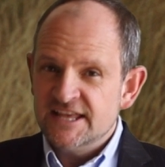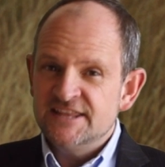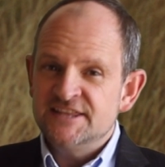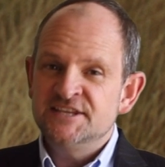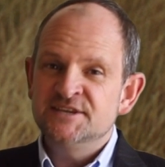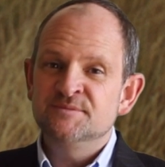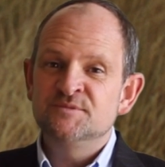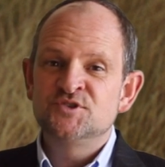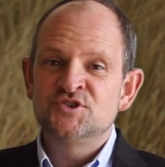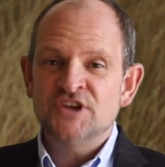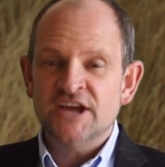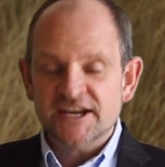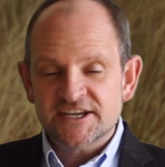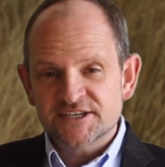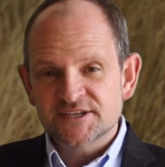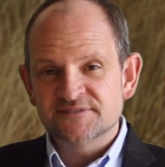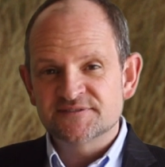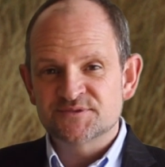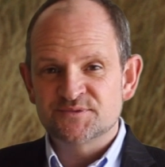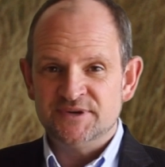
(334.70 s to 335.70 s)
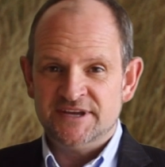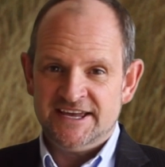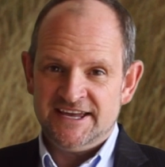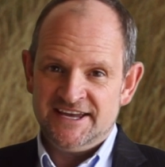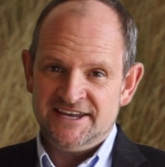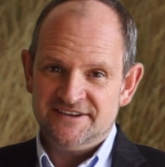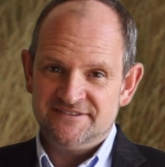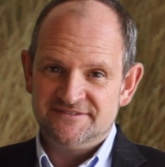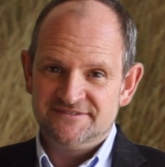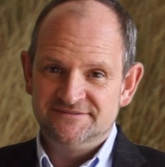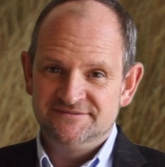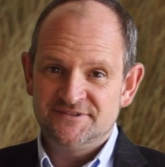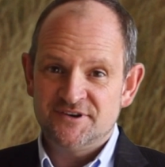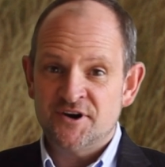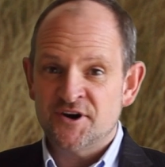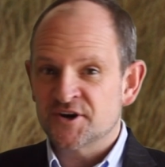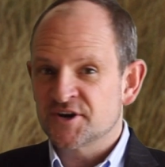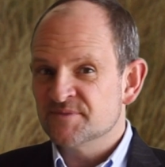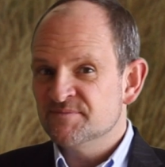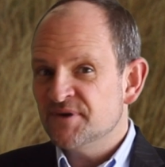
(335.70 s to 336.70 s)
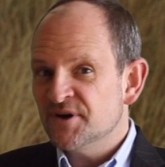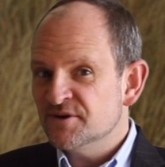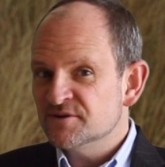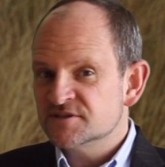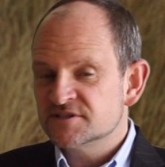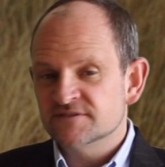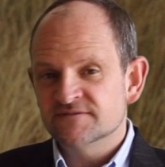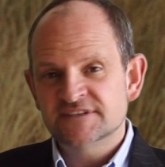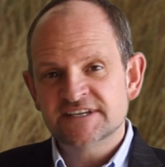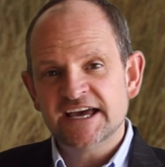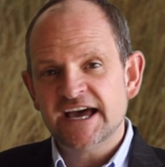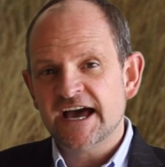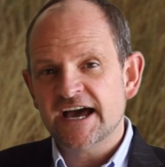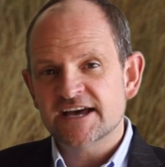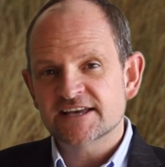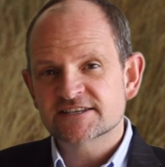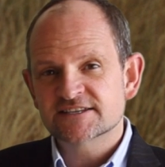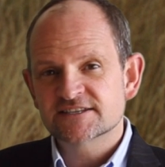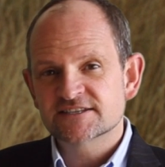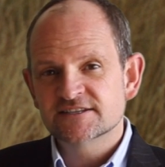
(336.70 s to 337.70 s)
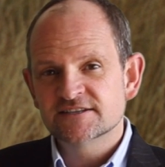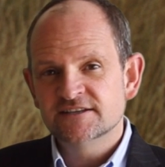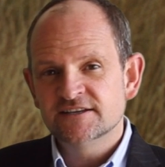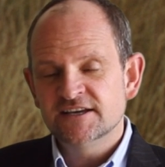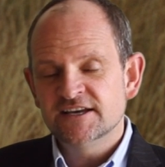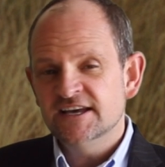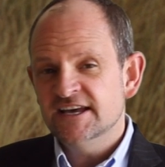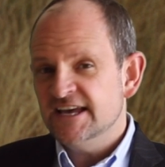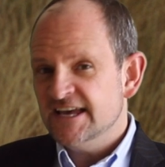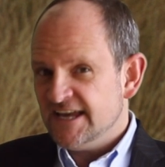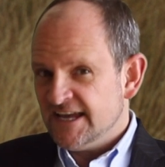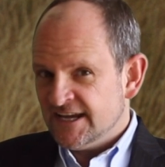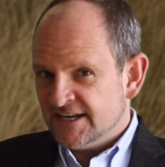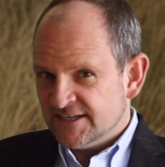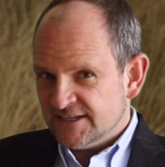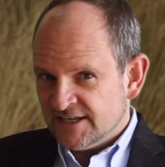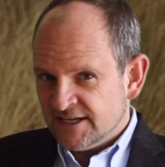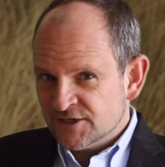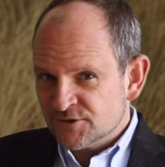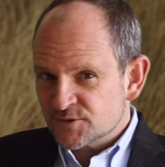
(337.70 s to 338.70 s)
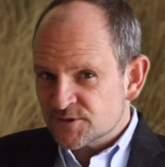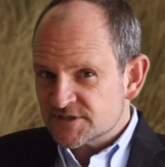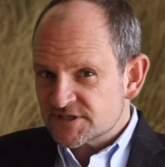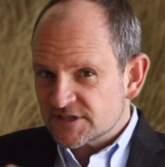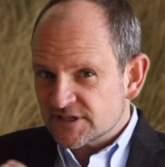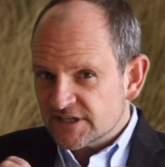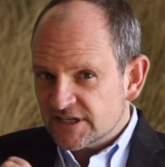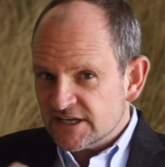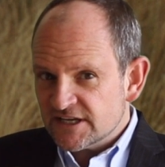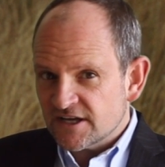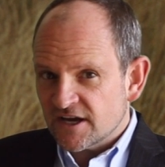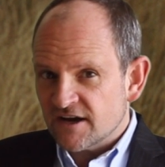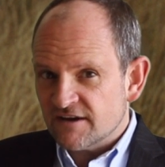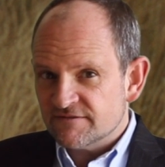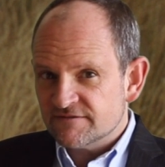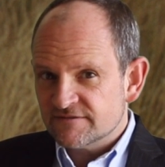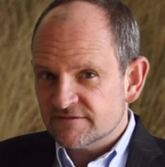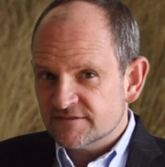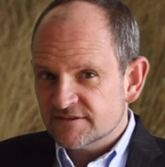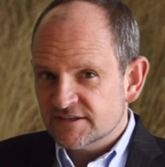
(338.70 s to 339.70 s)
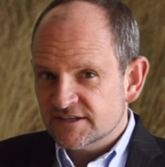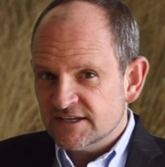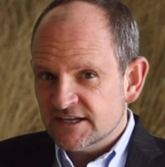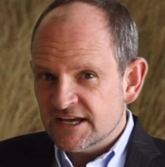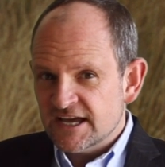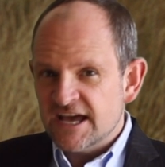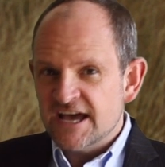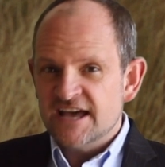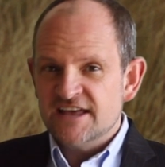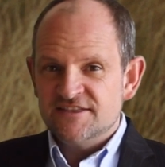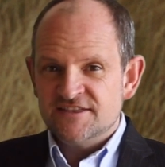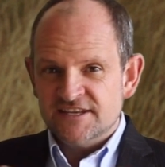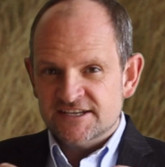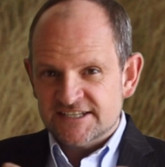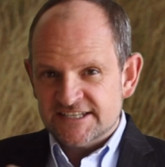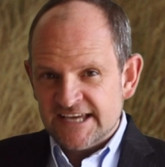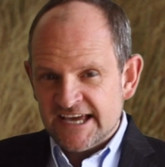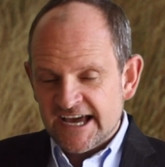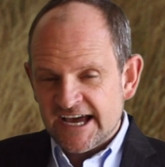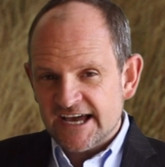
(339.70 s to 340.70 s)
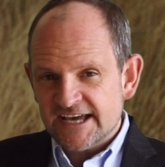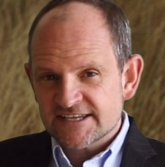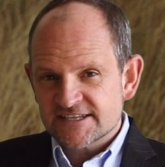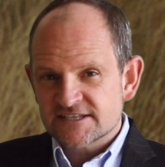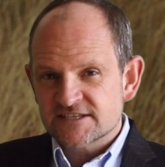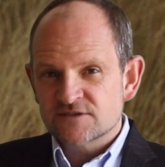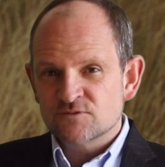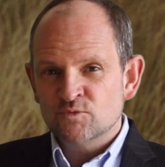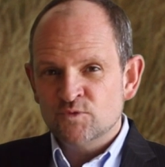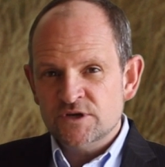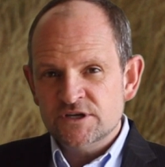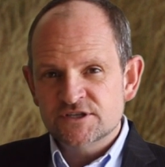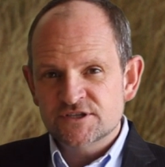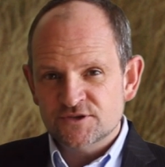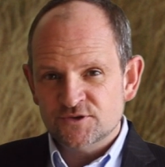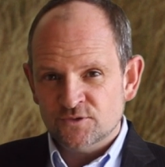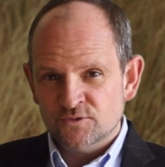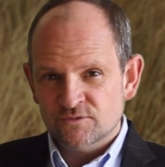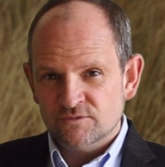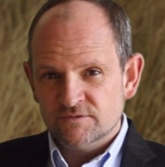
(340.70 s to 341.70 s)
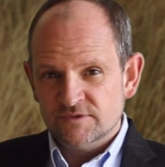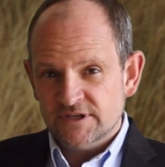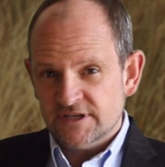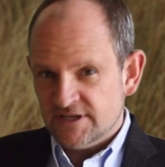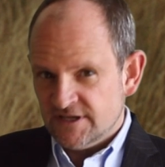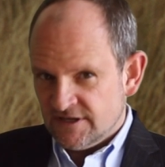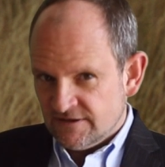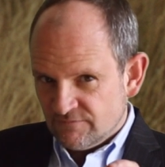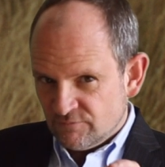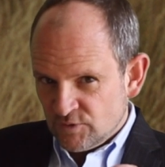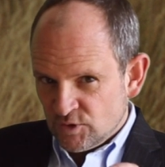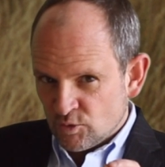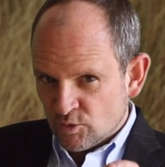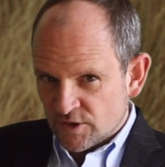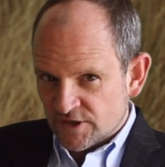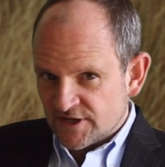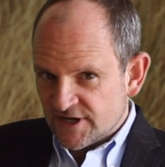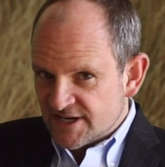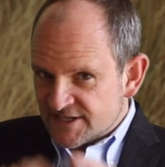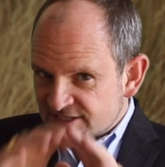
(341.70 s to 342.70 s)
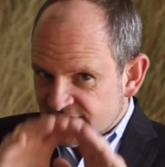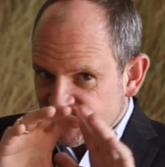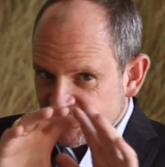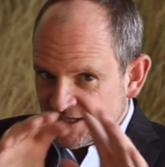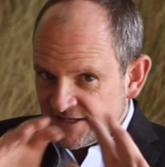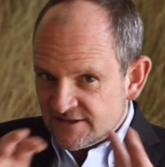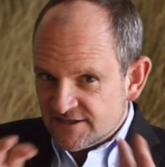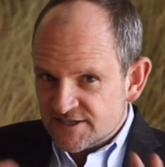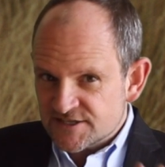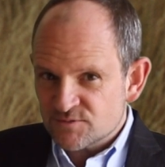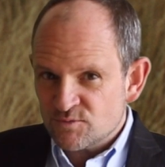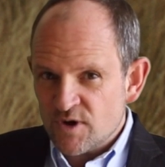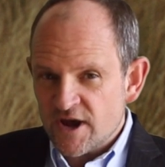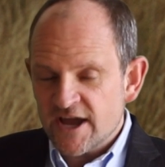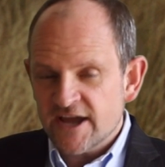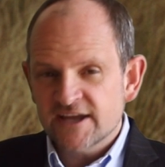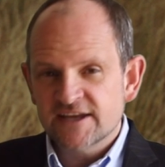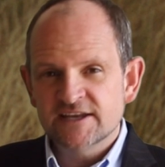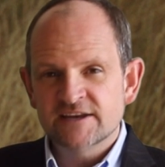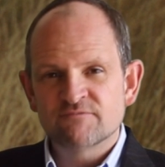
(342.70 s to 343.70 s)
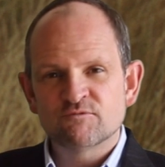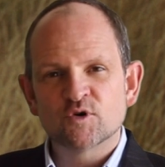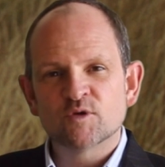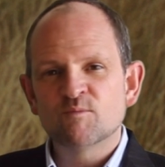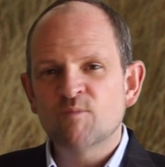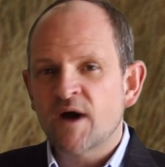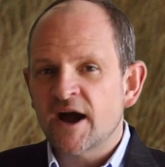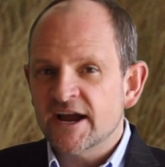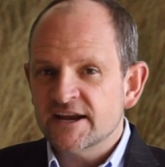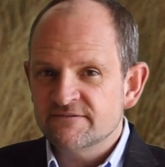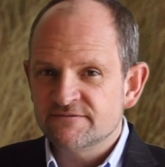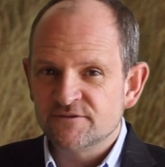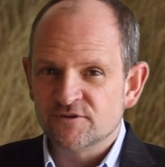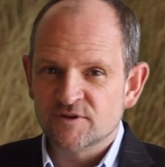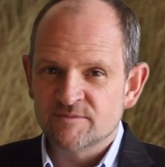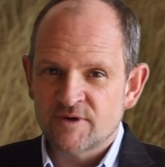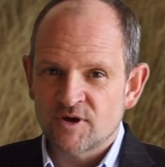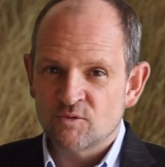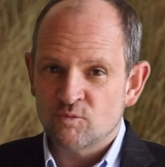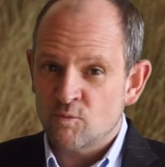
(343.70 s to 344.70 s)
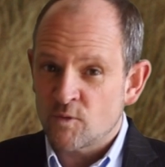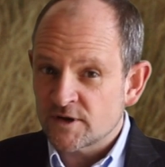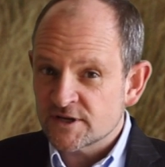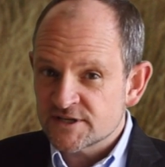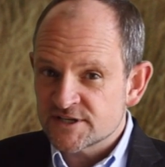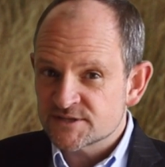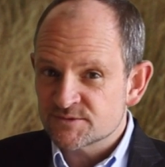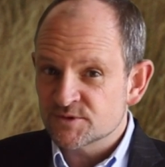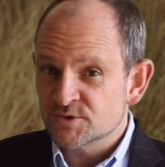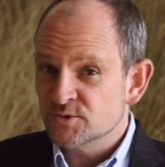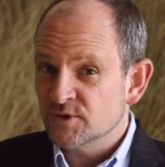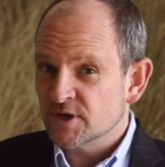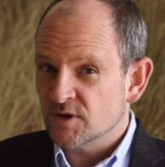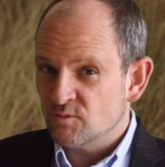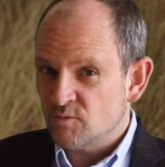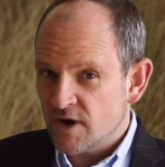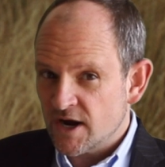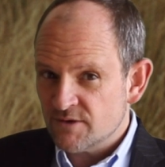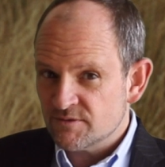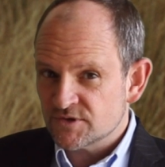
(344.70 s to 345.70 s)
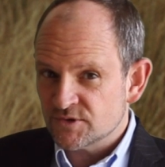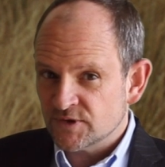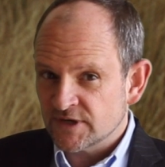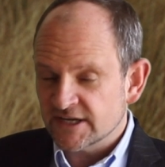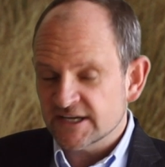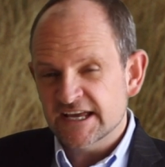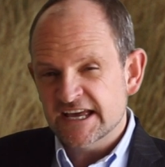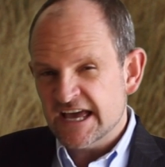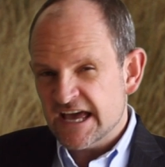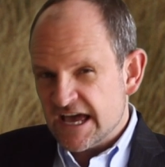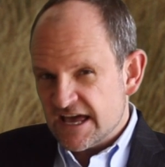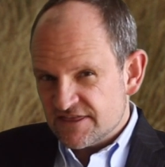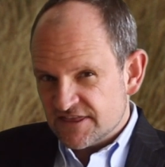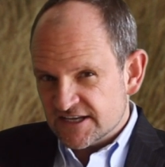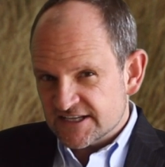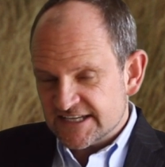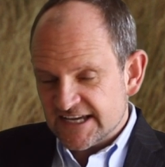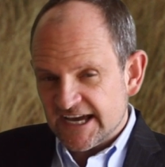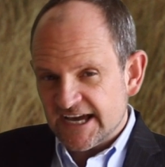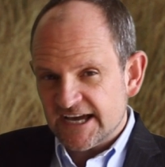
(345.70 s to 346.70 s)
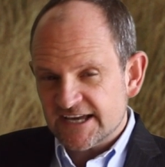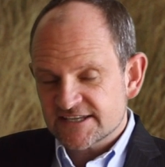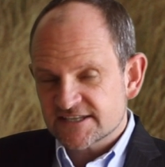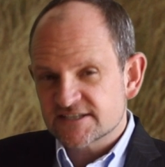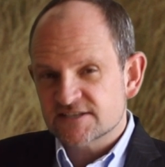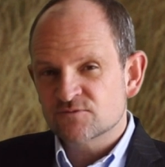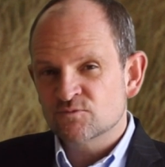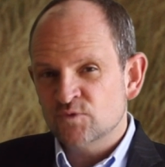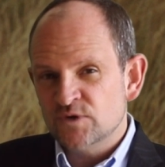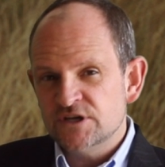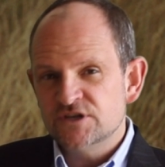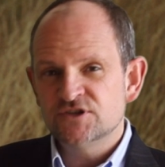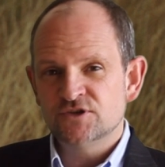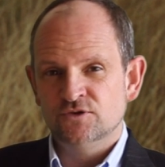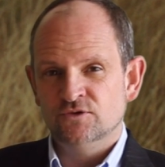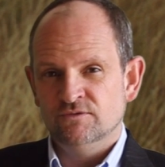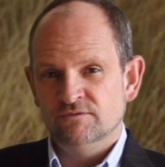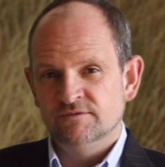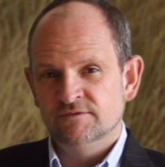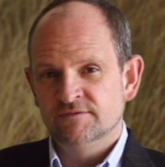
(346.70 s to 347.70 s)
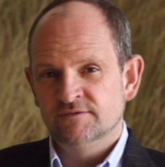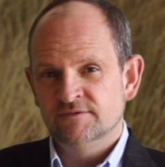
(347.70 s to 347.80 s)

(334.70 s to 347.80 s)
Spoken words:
The objectives we have are composed of tasks, and interestingly enough, the tasks we do, if we organize it in this way, if we're mindful about what it is we're doing and why we're doing it, the tasks we do